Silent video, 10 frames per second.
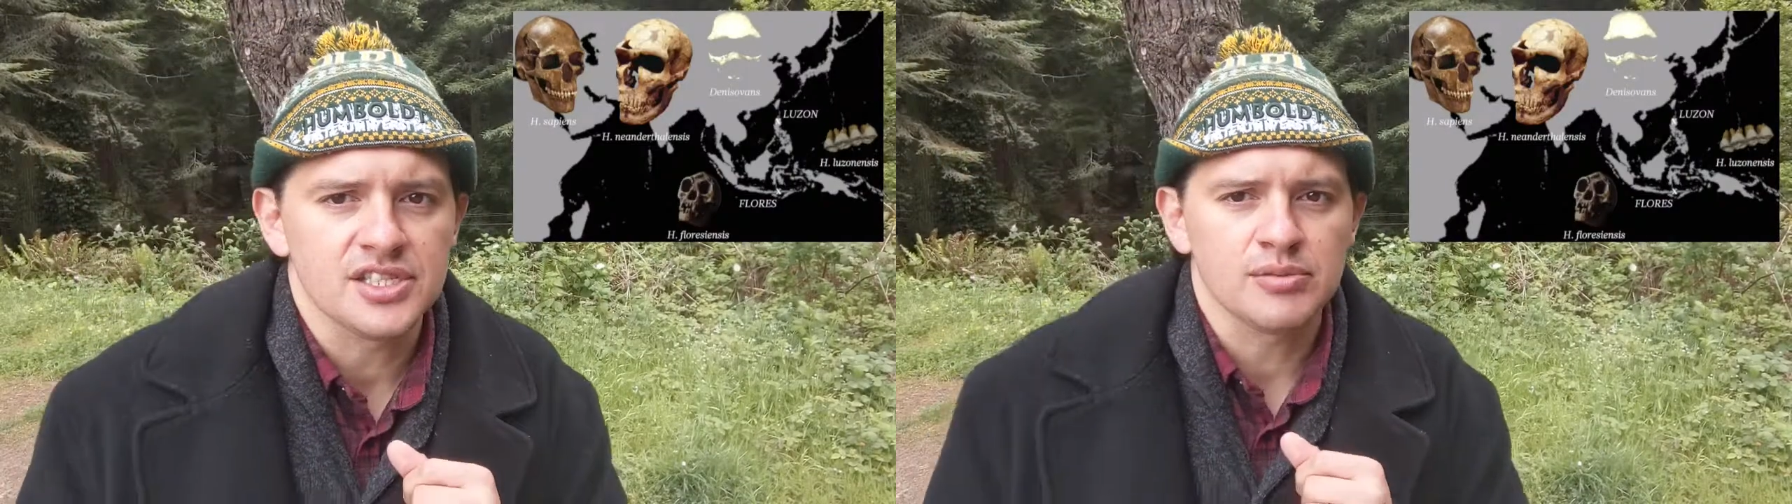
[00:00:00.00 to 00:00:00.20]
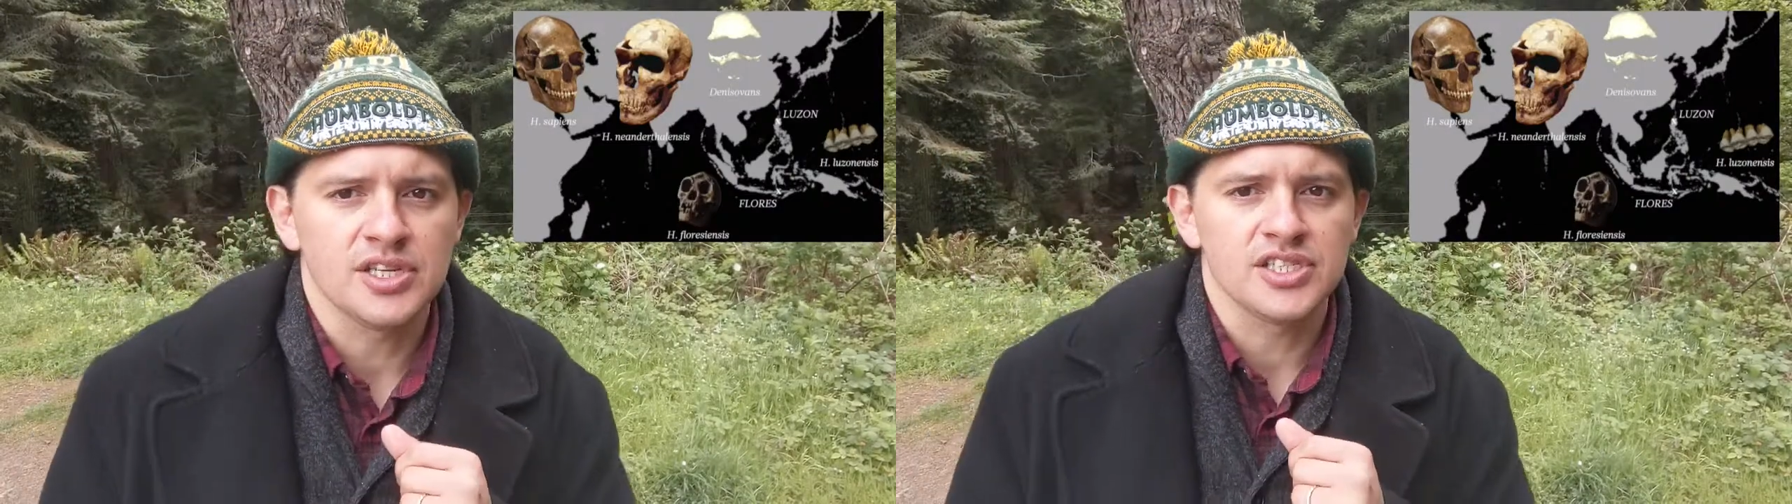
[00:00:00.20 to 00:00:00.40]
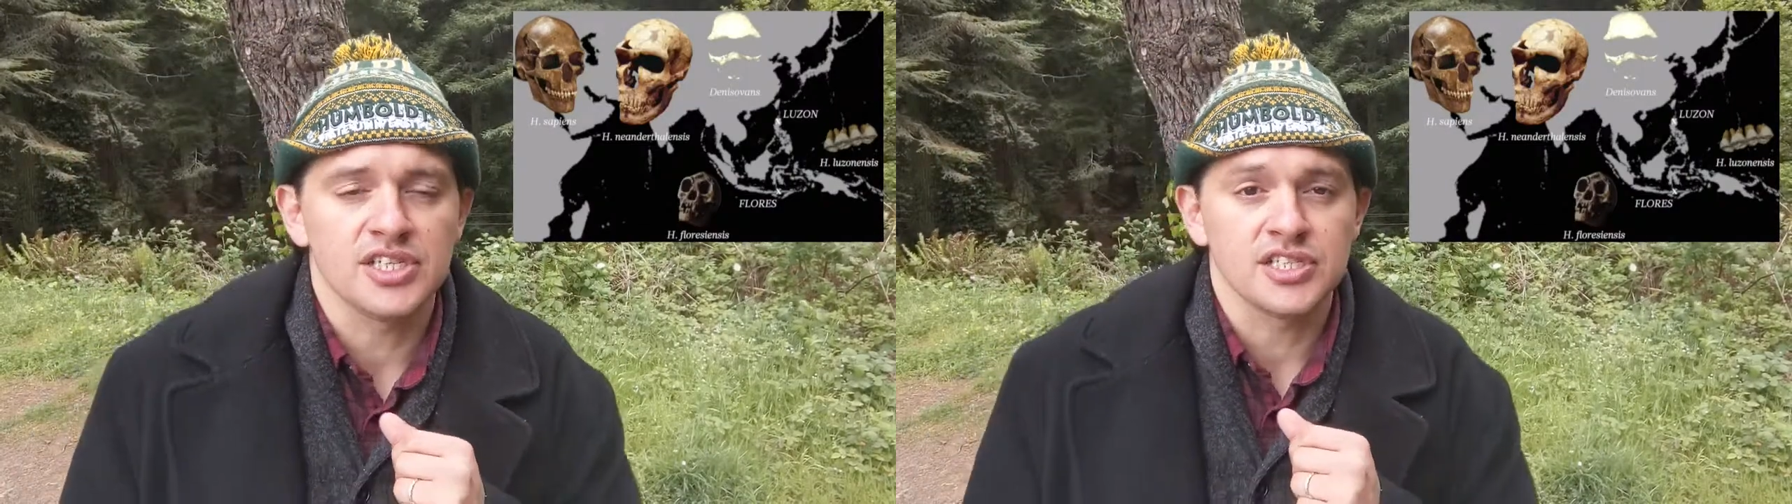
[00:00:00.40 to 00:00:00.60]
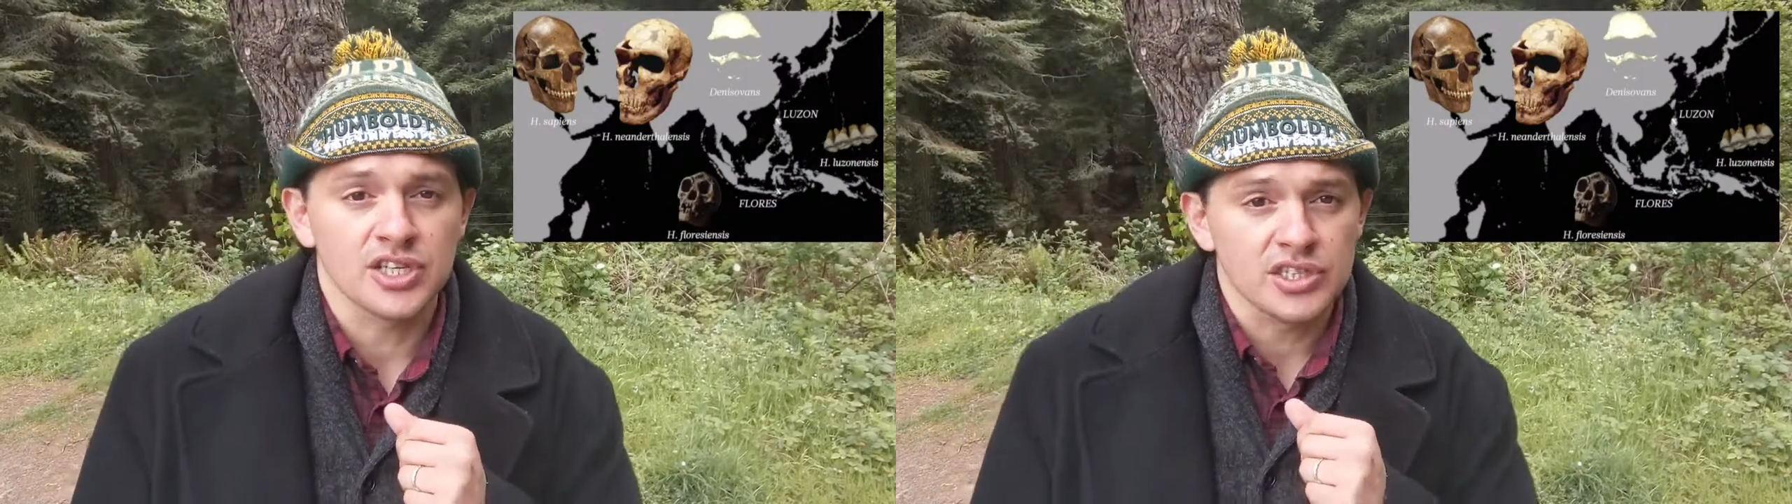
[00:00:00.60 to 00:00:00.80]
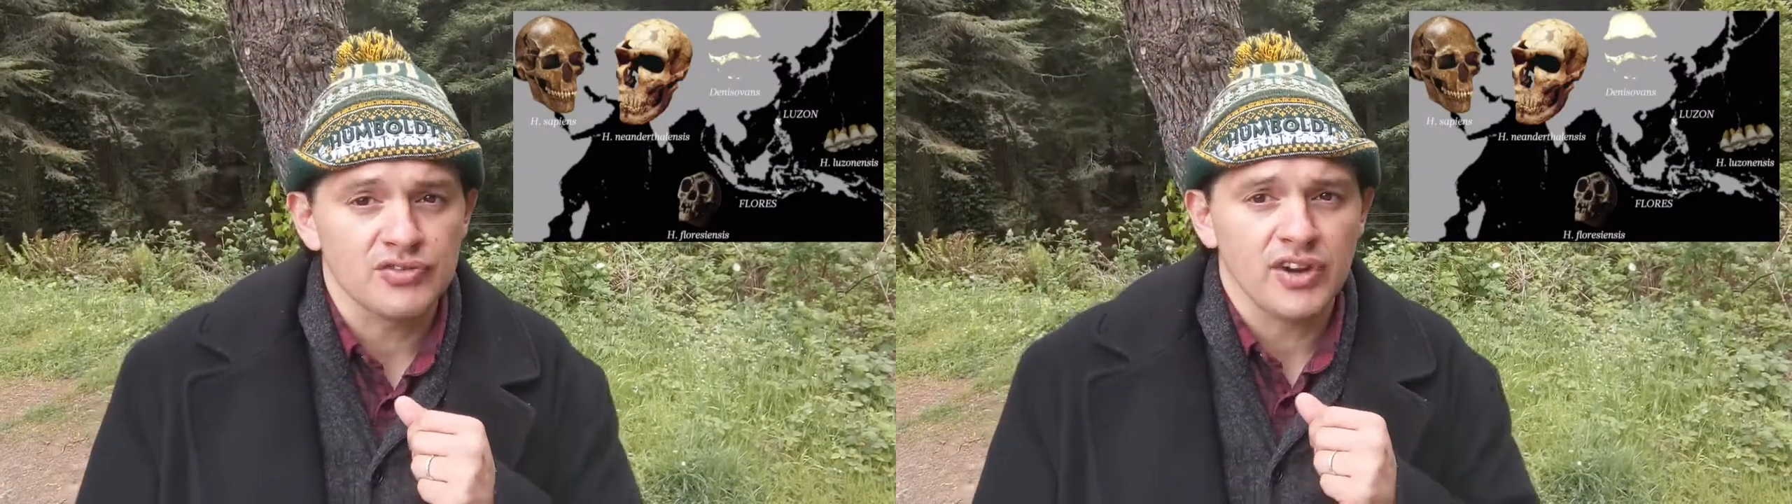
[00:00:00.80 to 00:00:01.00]
in the region
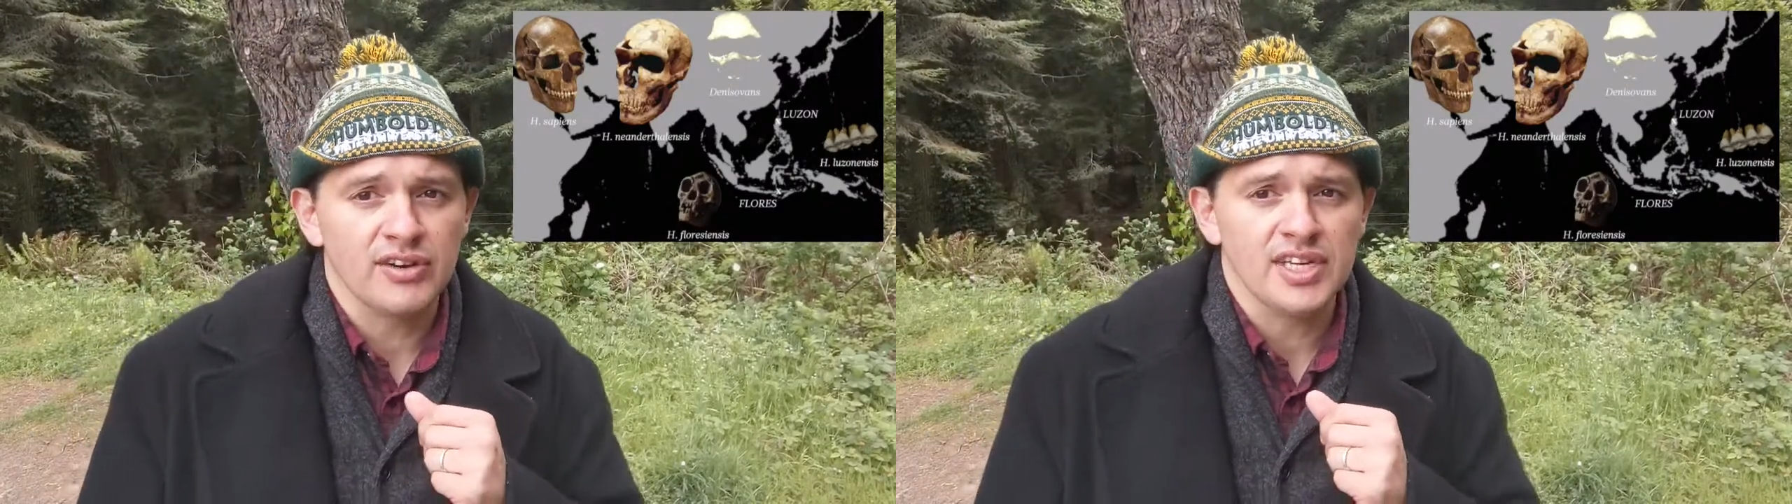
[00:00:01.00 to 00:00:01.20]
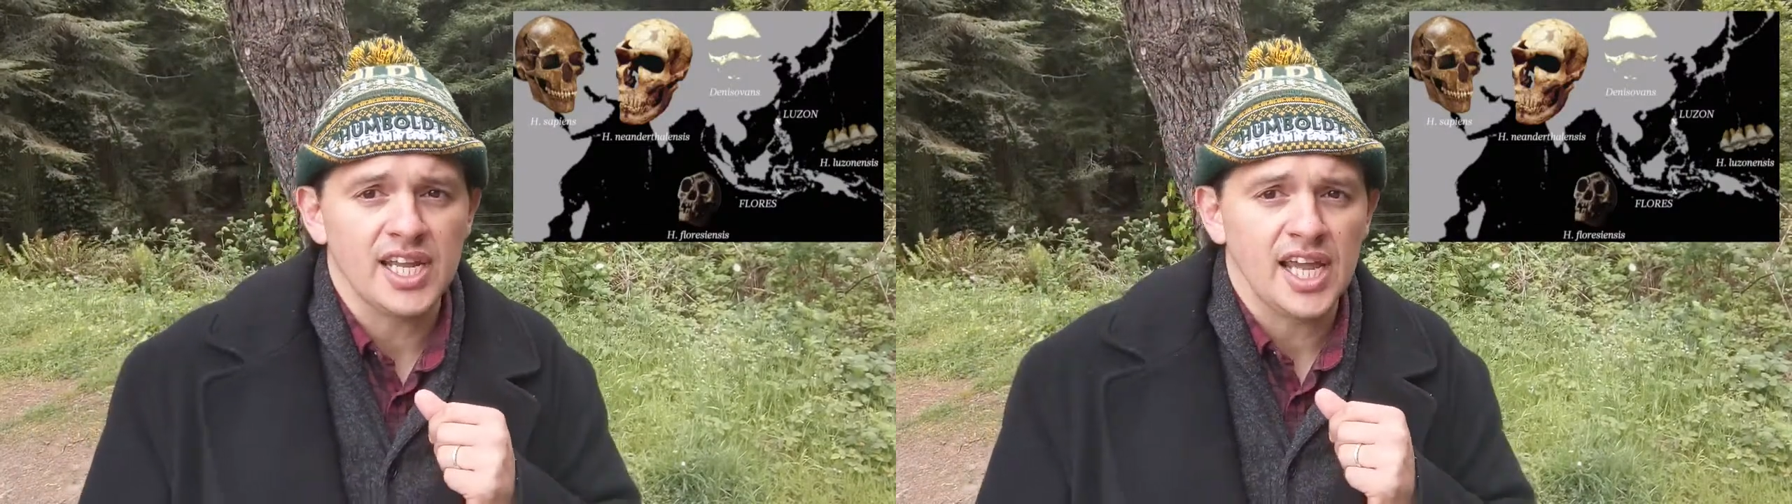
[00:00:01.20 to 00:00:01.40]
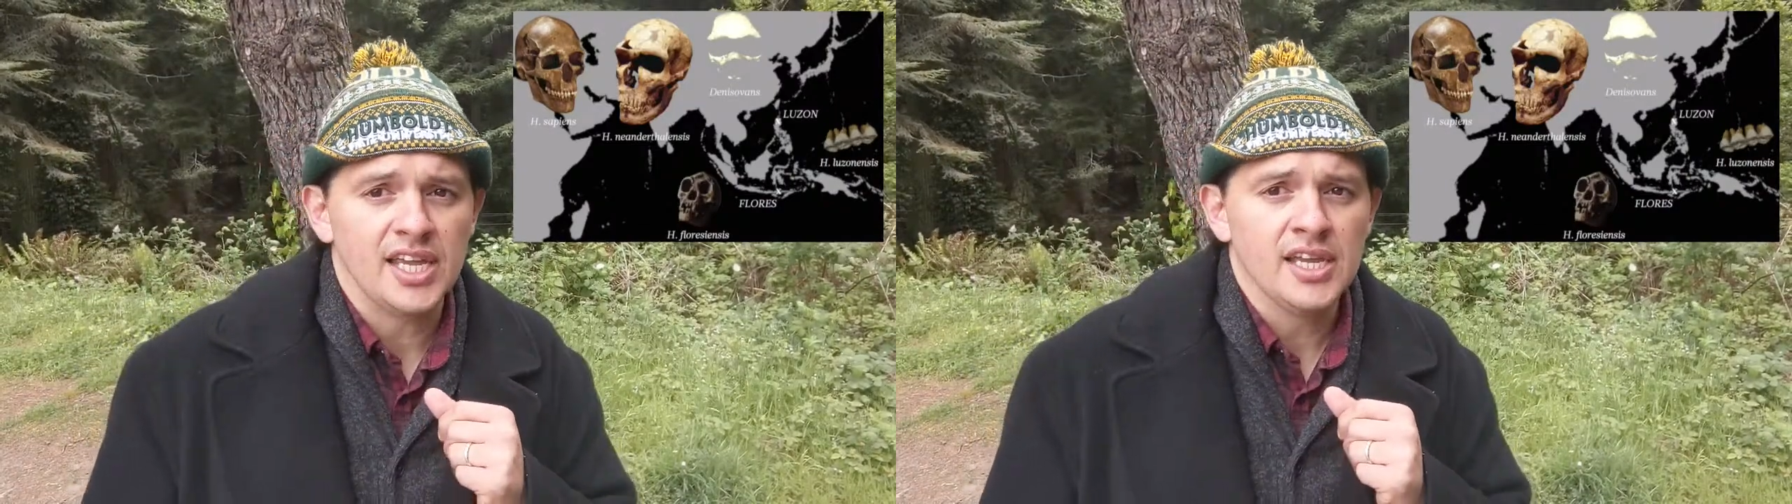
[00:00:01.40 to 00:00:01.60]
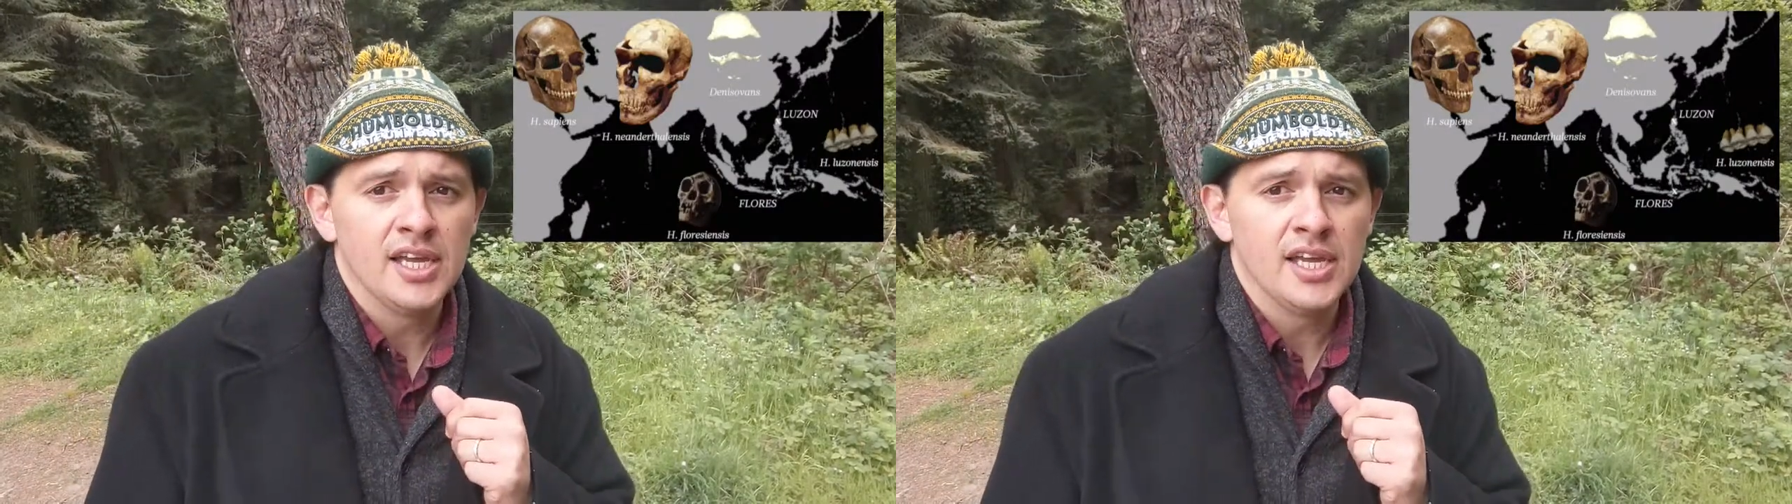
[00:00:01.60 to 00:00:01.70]
until this very day.